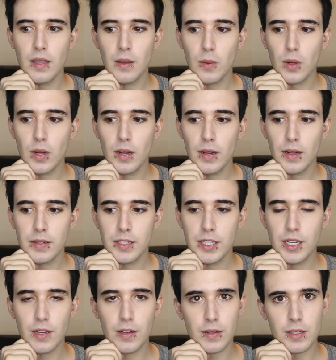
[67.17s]
There were
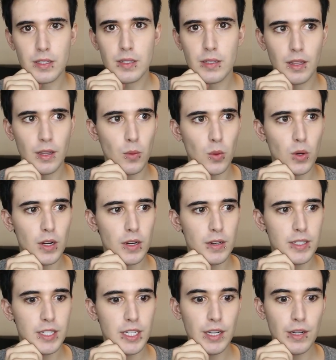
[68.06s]
tears. There
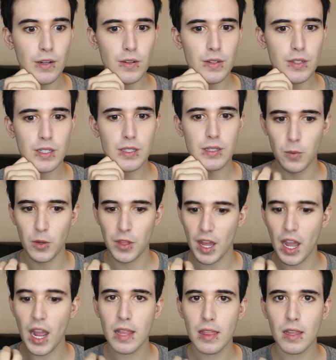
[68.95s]
were tears
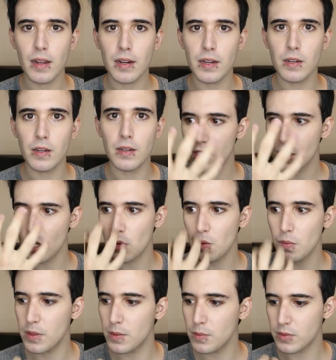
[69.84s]
with eyeliner.
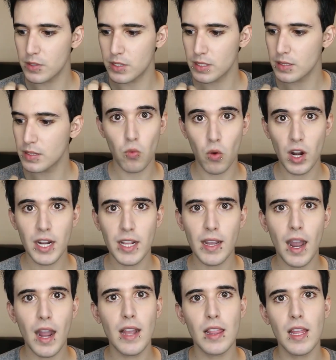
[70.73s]
So there was
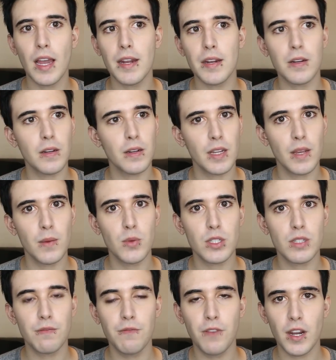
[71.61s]
running eyeliner. It
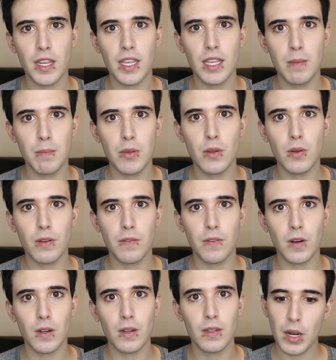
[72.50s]
was fucking
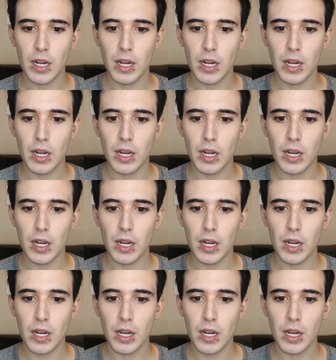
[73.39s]
beautiful.